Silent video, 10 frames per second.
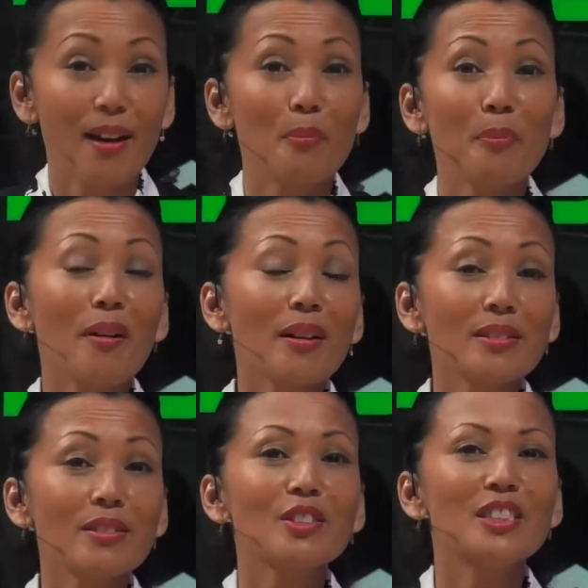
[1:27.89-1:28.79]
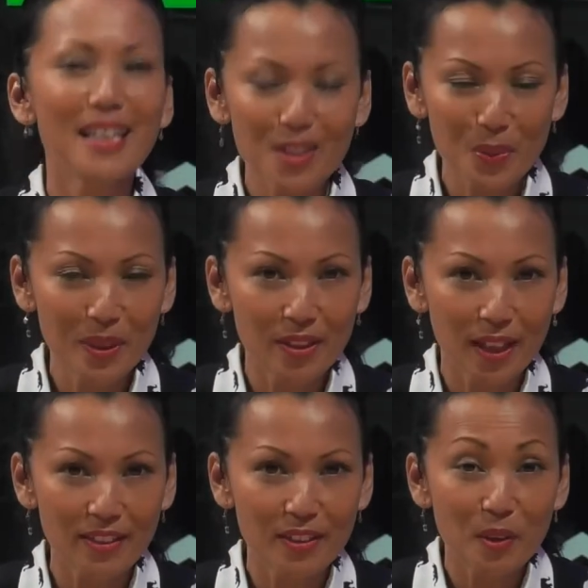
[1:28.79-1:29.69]
our partners Yes We
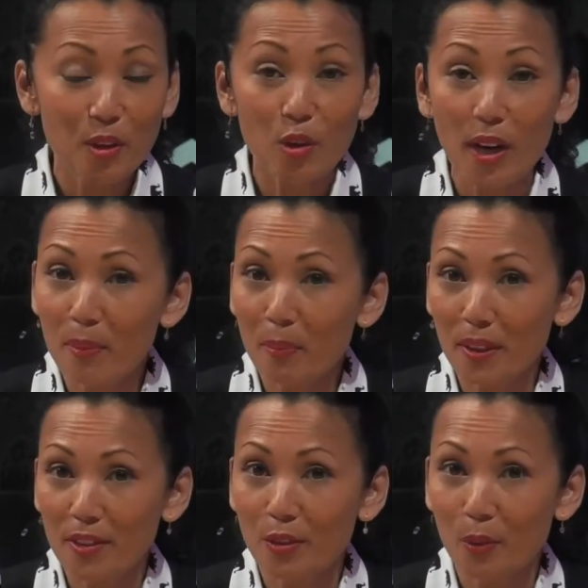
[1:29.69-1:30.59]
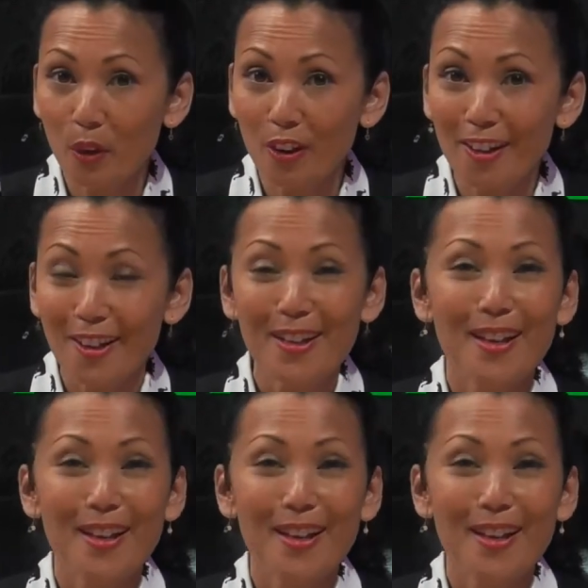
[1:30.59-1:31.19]
Connect, Great Place to Work,